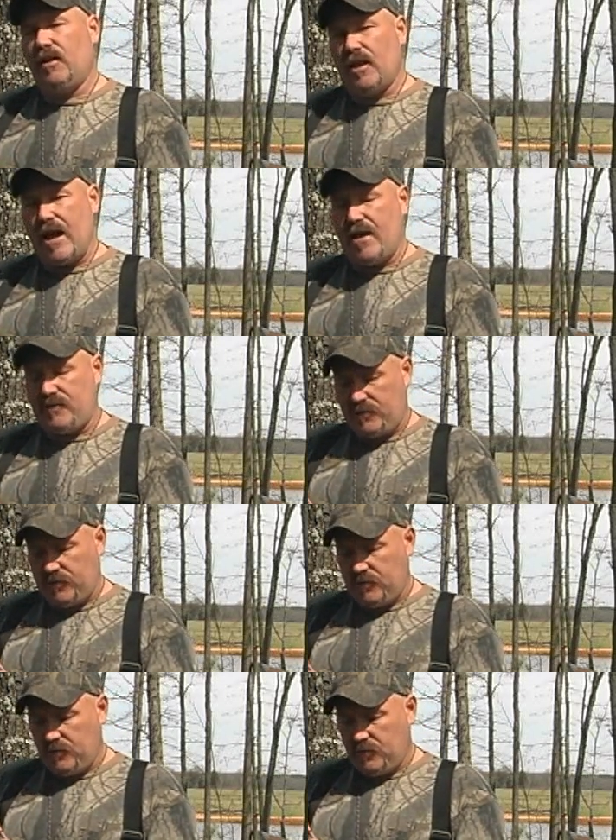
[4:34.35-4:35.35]
the
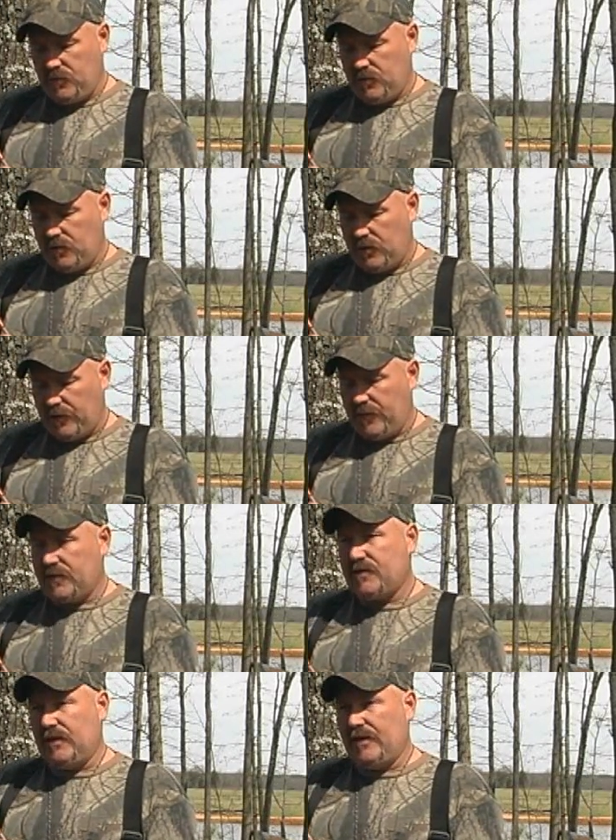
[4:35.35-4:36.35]
glass and
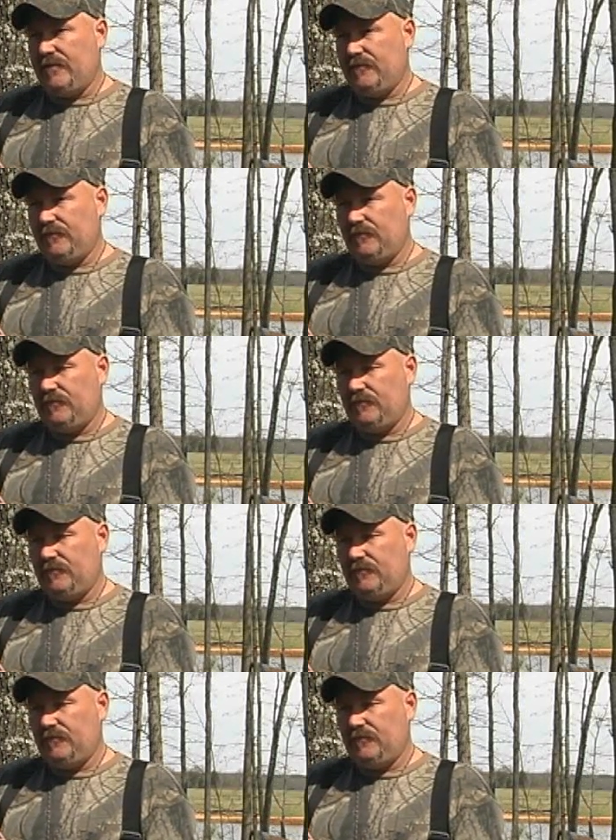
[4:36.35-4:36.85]
this slate.